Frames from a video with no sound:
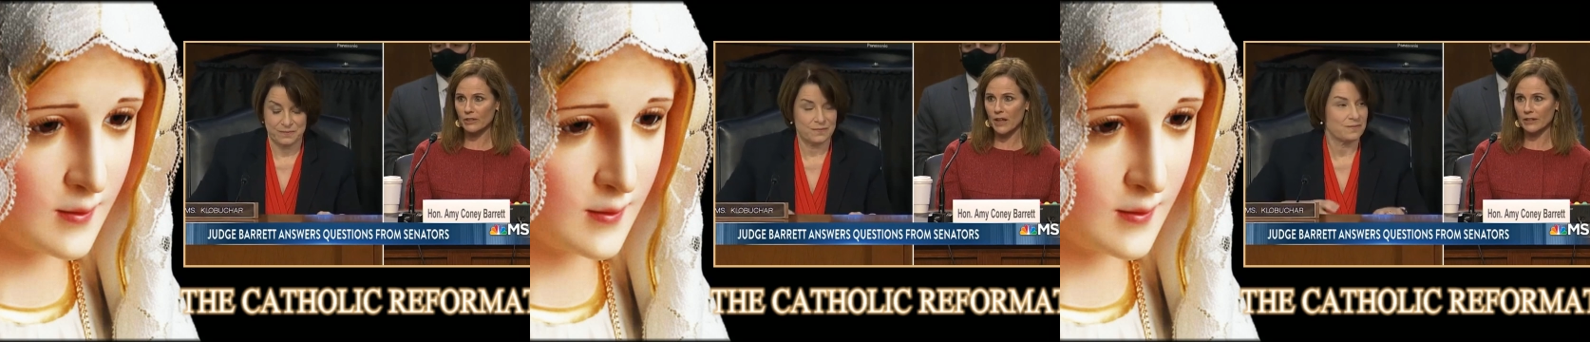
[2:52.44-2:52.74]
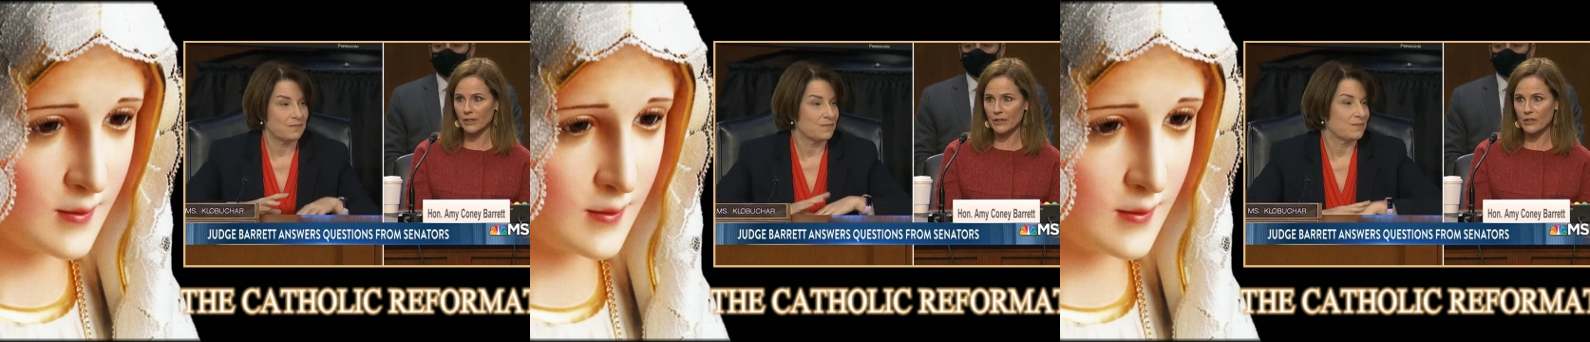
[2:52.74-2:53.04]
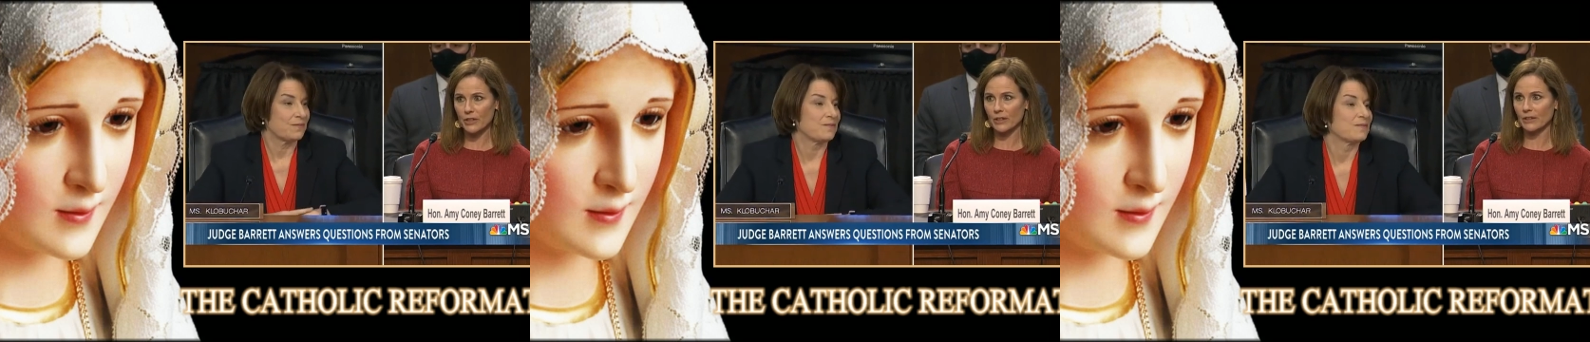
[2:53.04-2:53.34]
Speaker 1: law
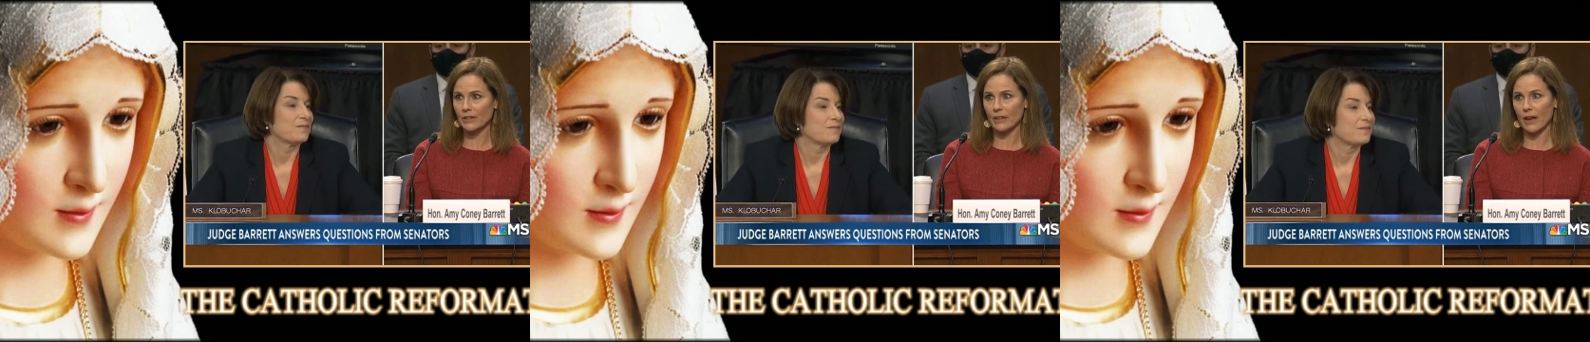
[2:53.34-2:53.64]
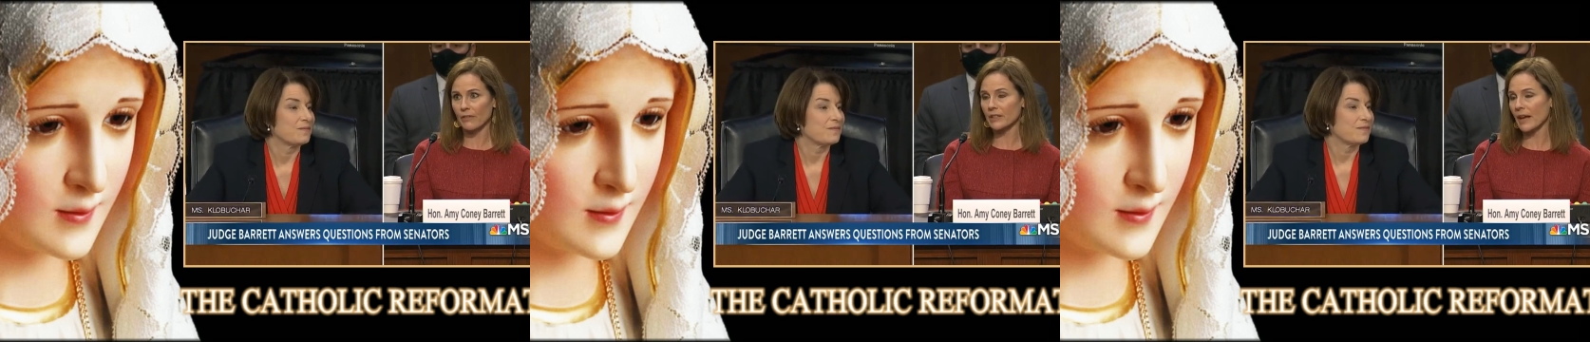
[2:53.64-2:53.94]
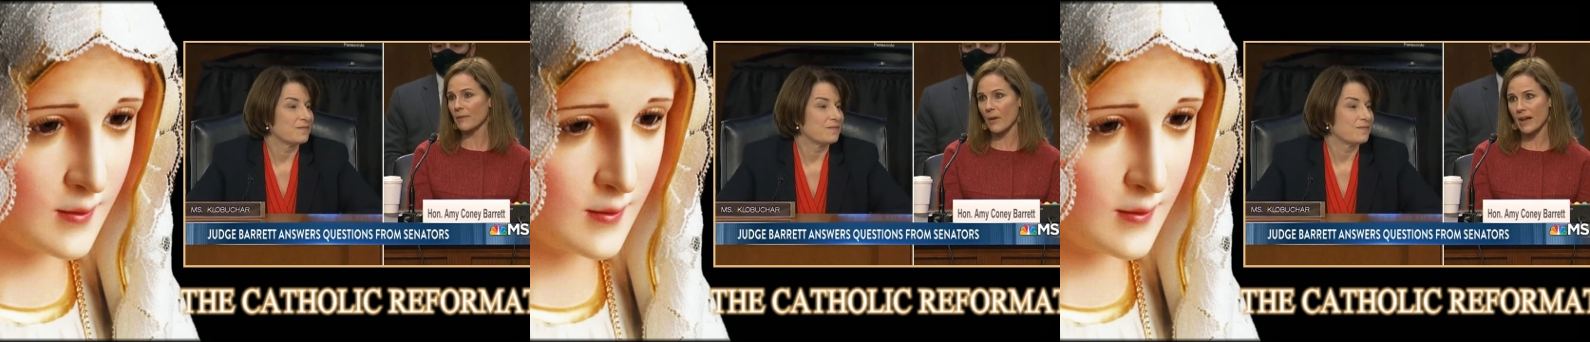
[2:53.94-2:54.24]
literature, every
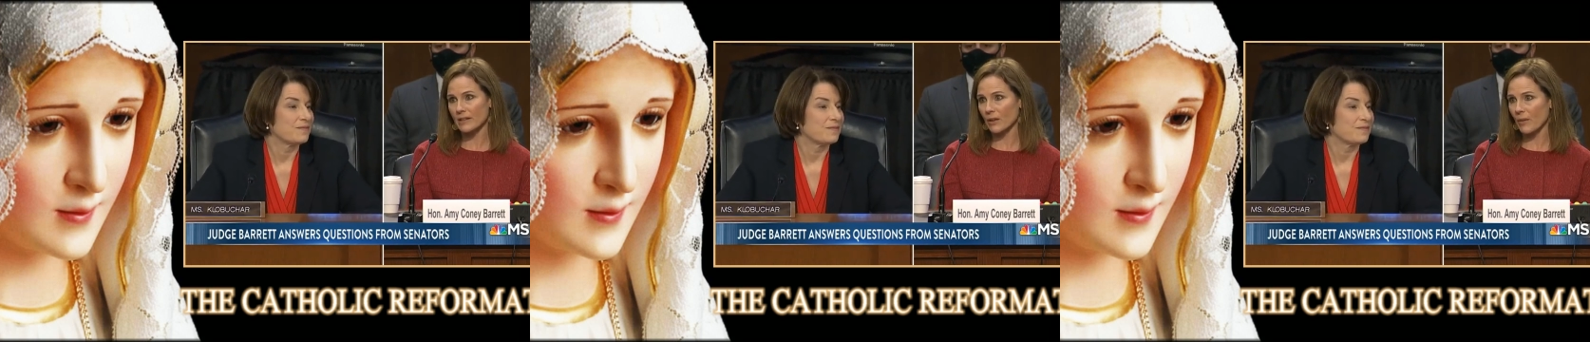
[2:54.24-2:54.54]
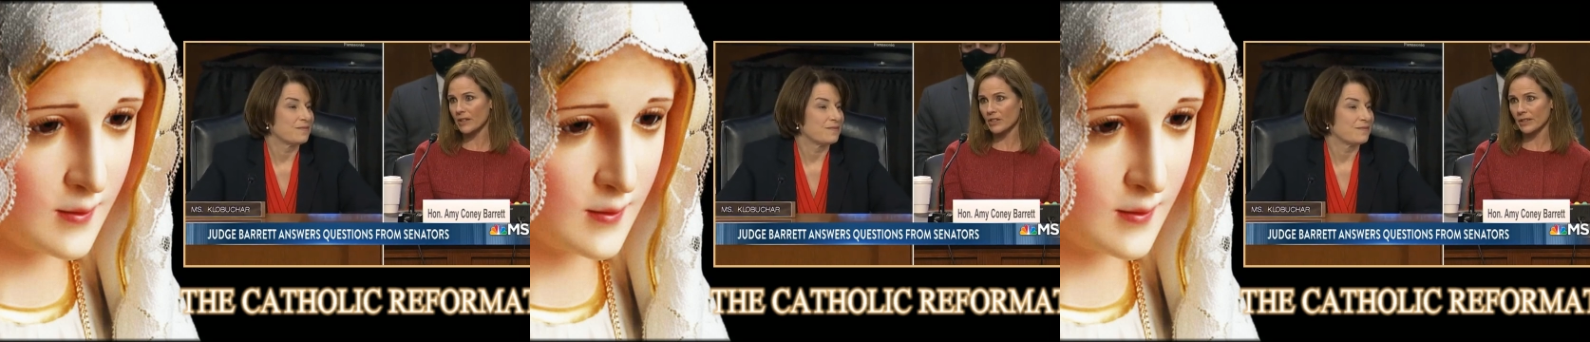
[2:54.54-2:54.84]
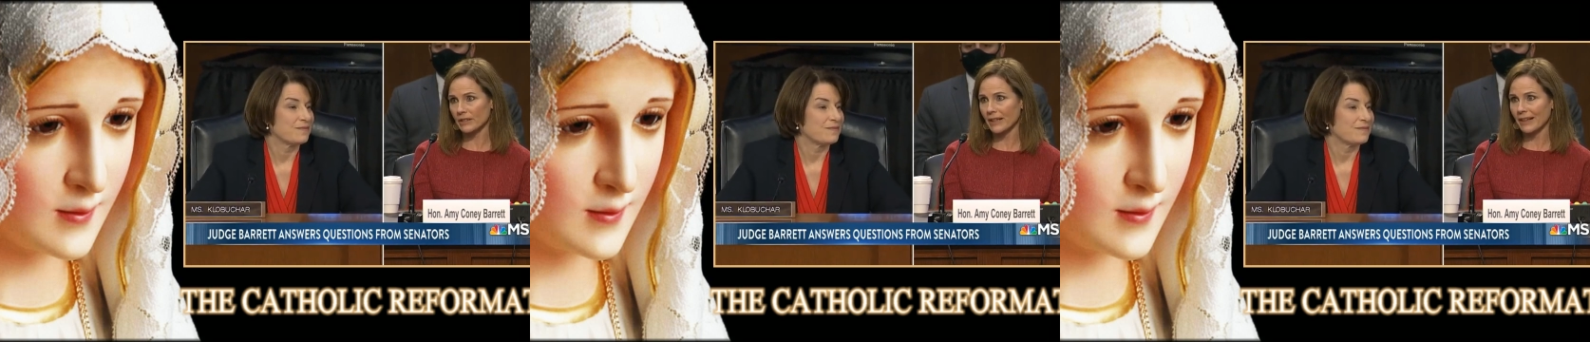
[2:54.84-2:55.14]
time you ask the question,